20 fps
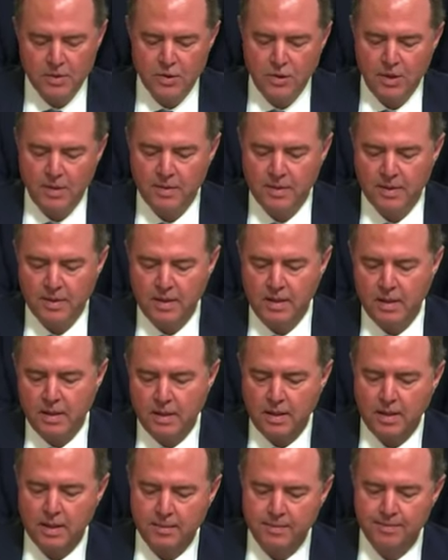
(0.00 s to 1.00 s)
Chairman.
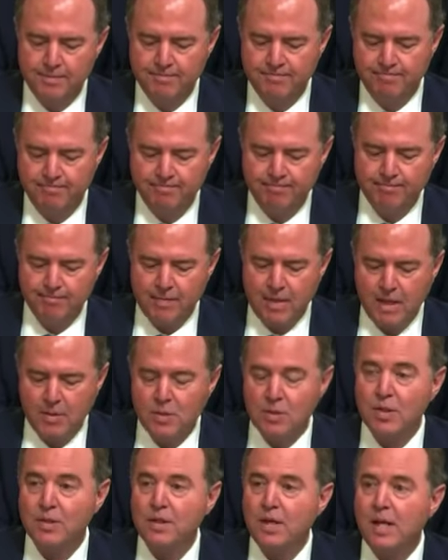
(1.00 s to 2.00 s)
Um, I
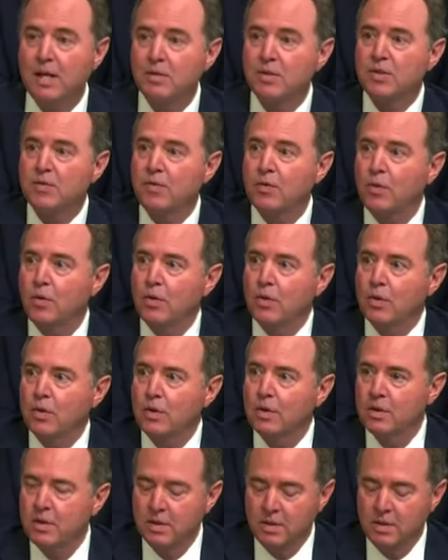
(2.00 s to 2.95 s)
was on the House floor